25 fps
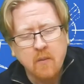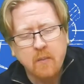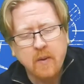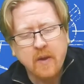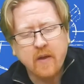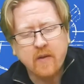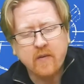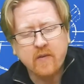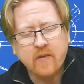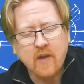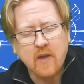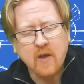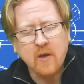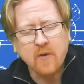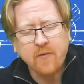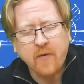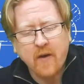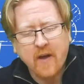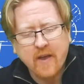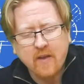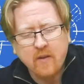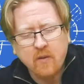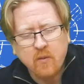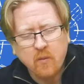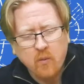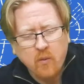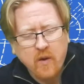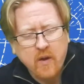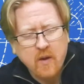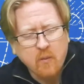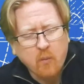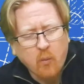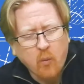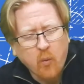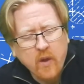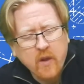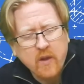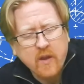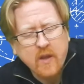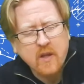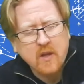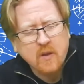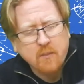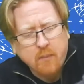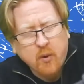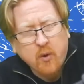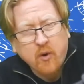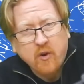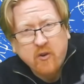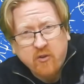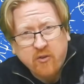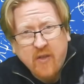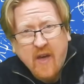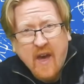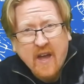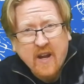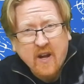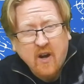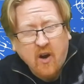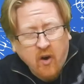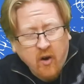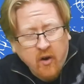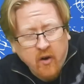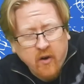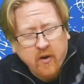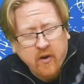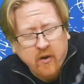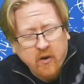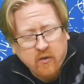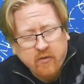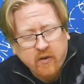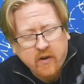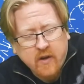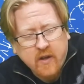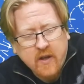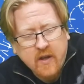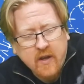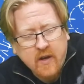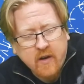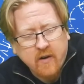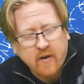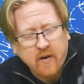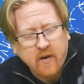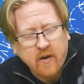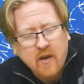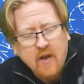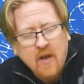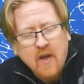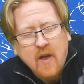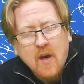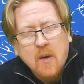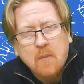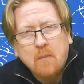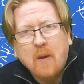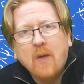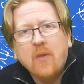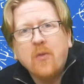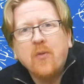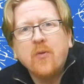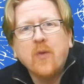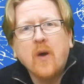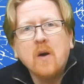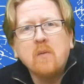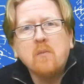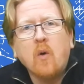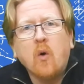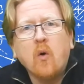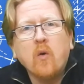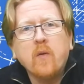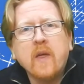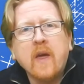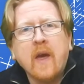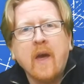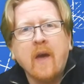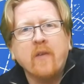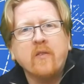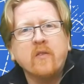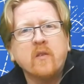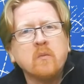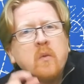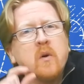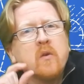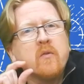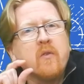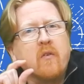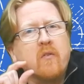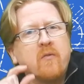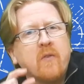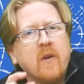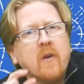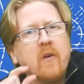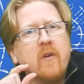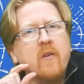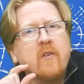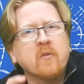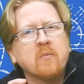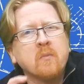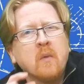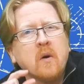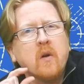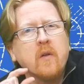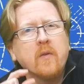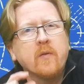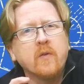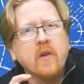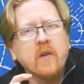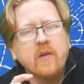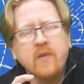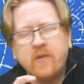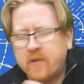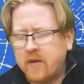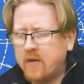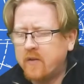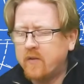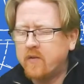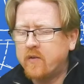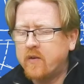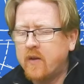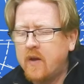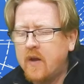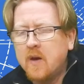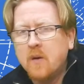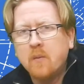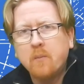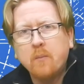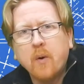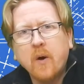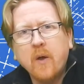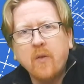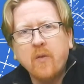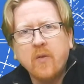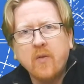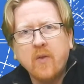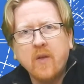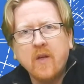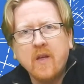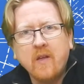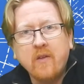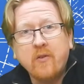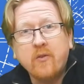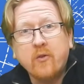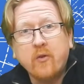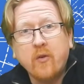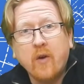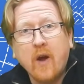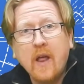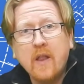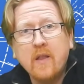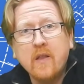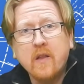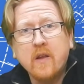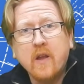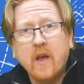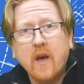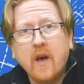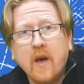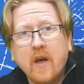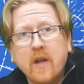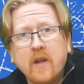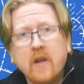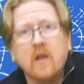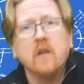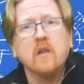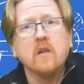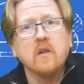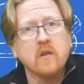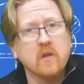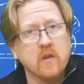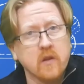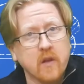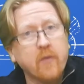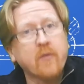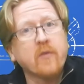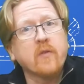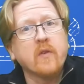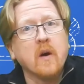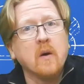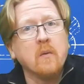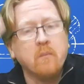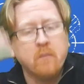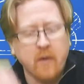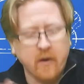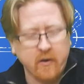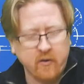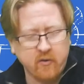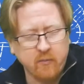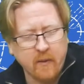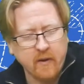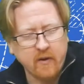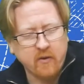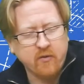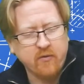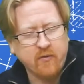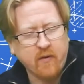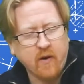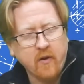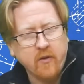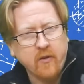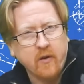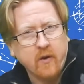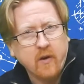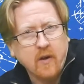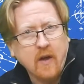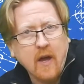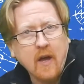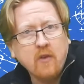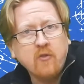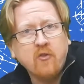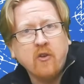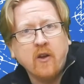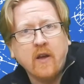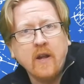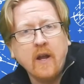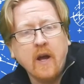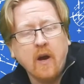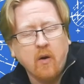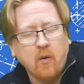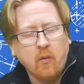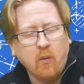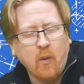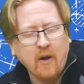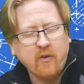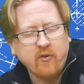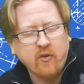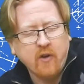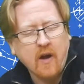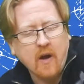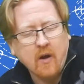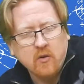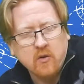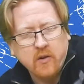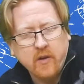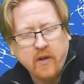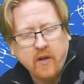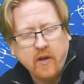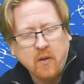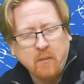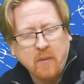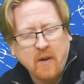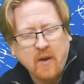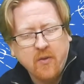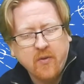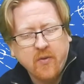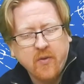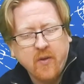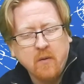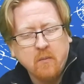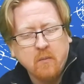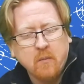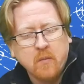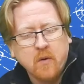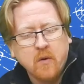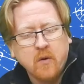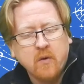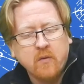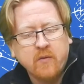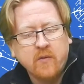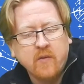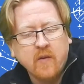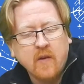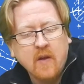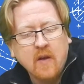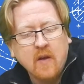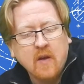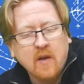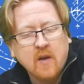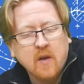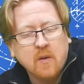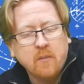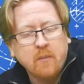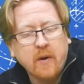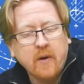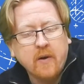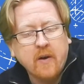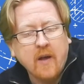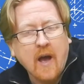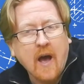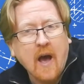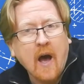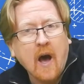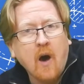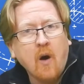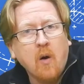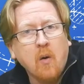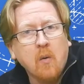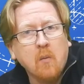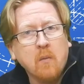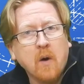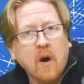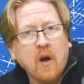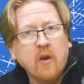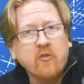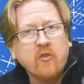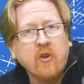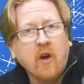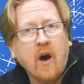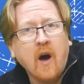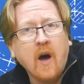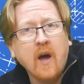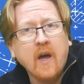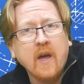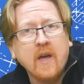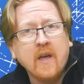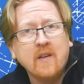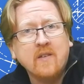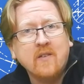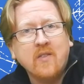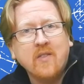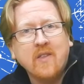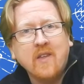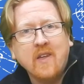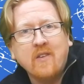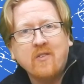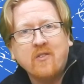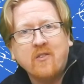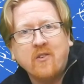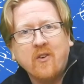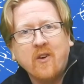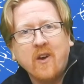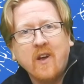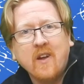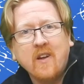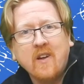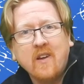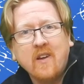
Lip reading: Because if I am willing to push that hard over here, my thumb only has to move a very small distance, but the Easter Island head lifts up much, much farther, okay? Check it out. Watch how little my thumb moves compared to how much height the Easter